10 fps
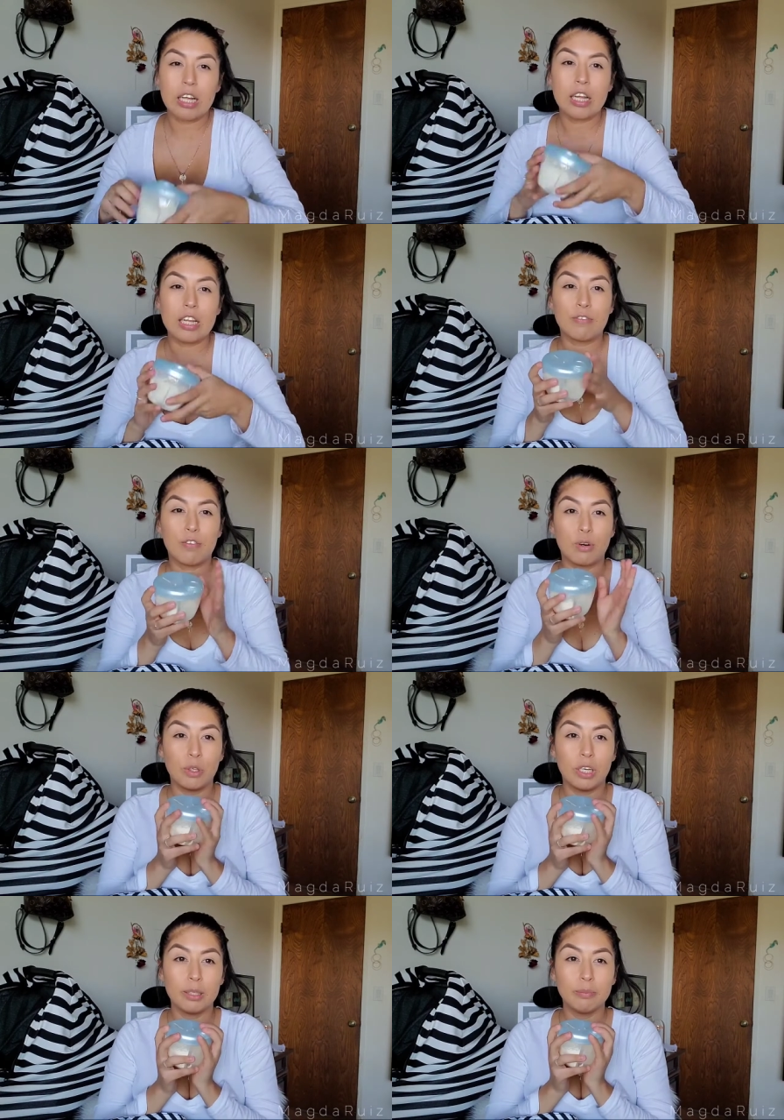this
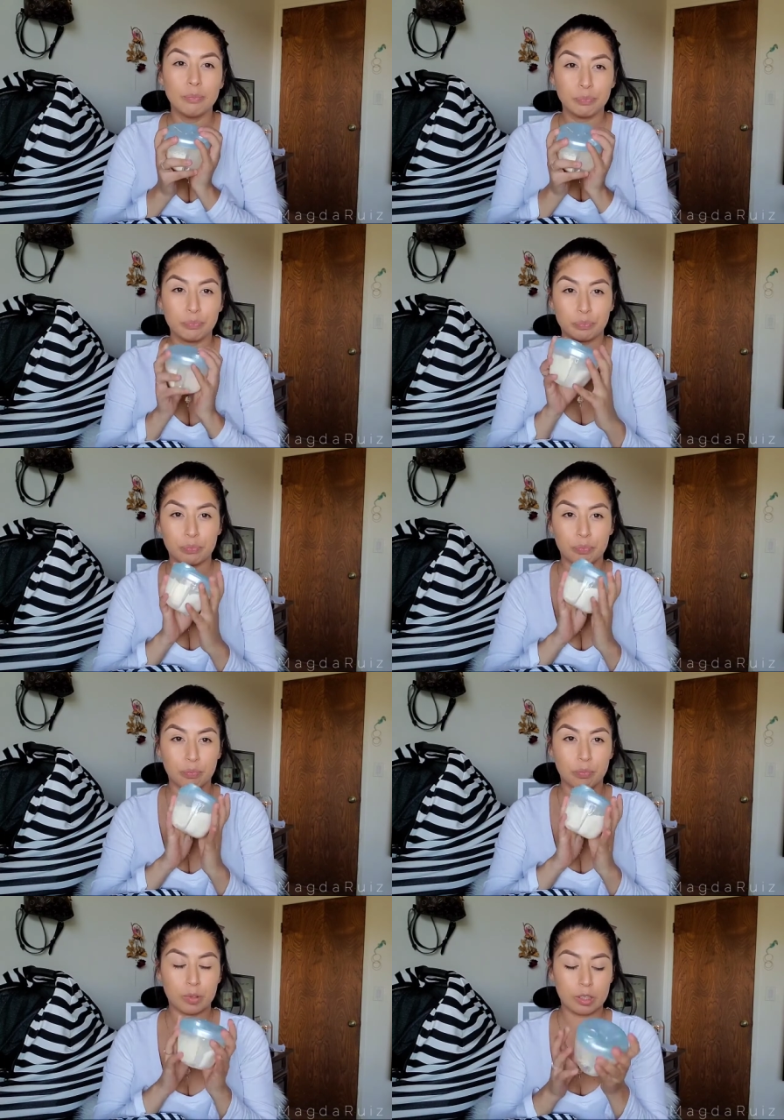formula.
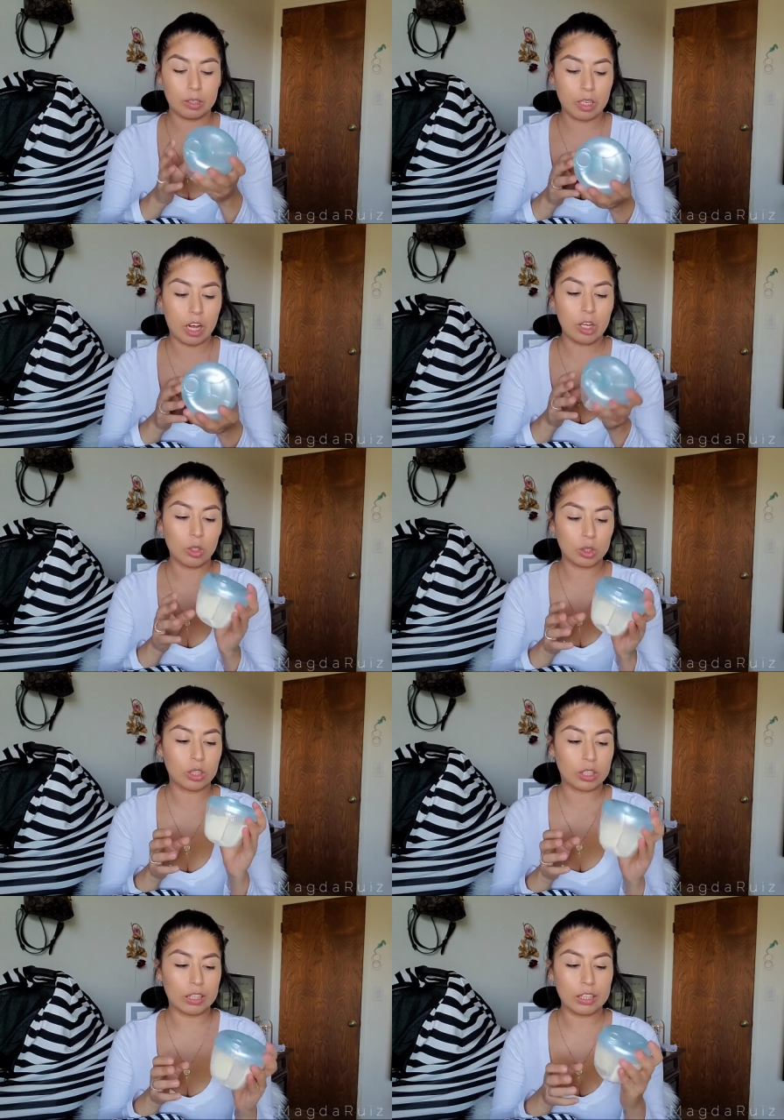I also
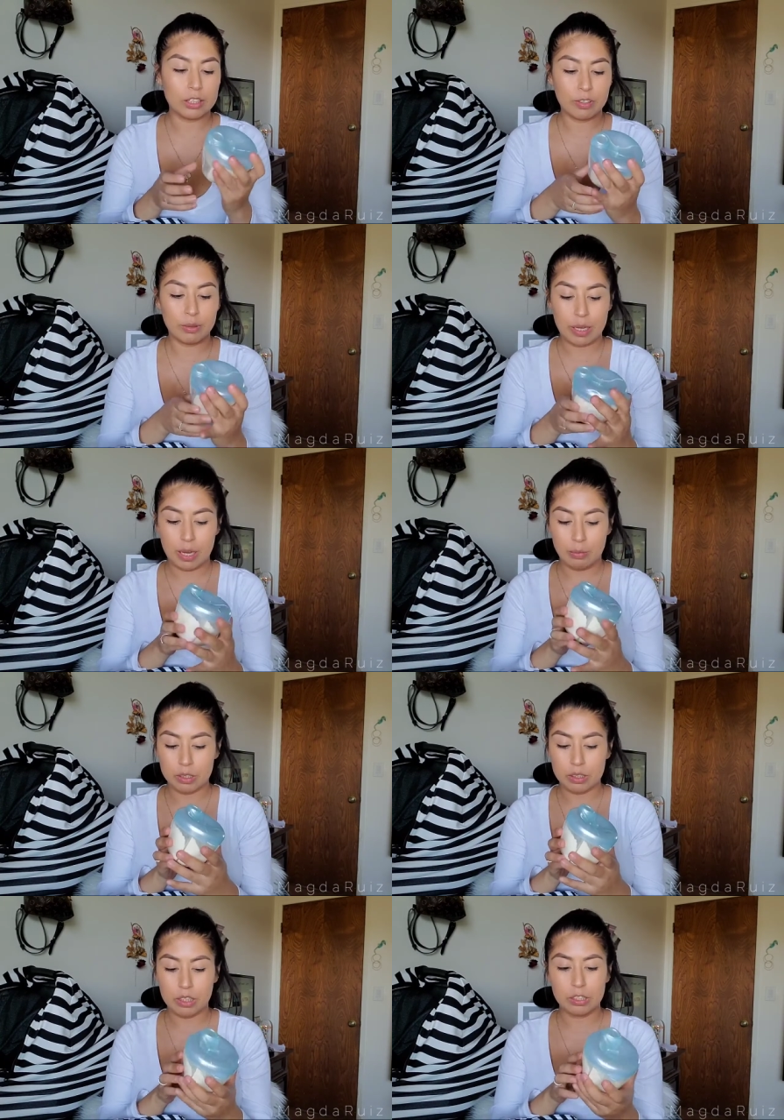got this from
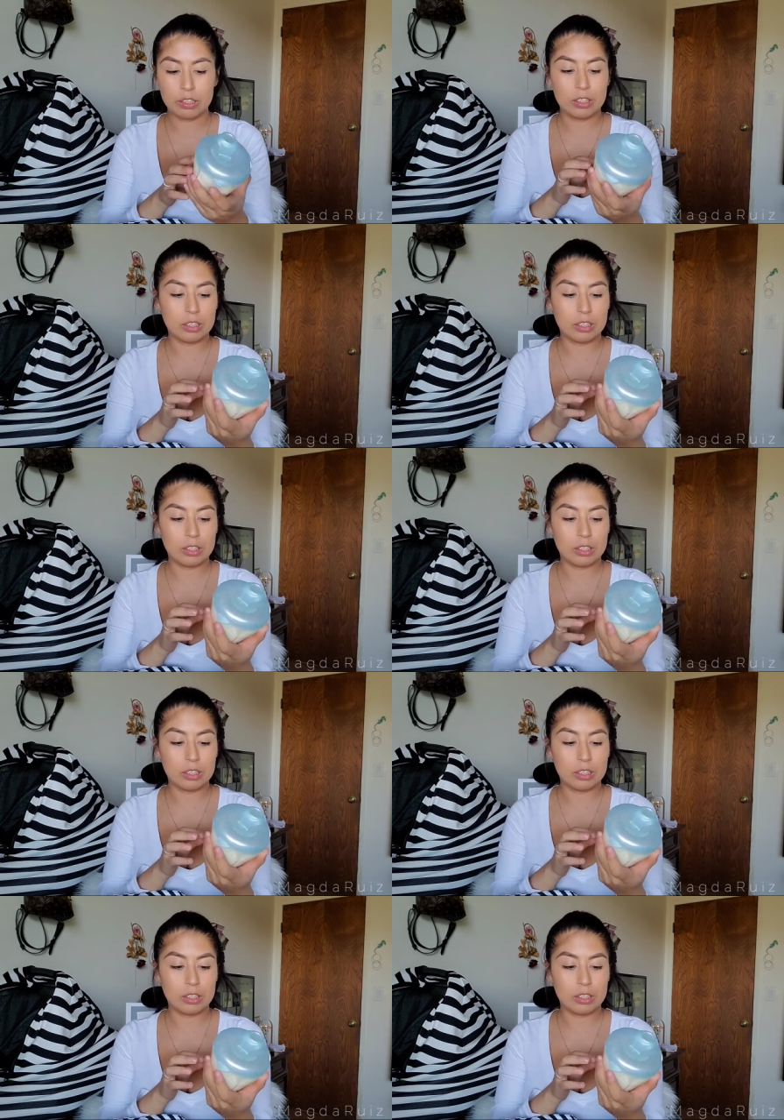Amazon.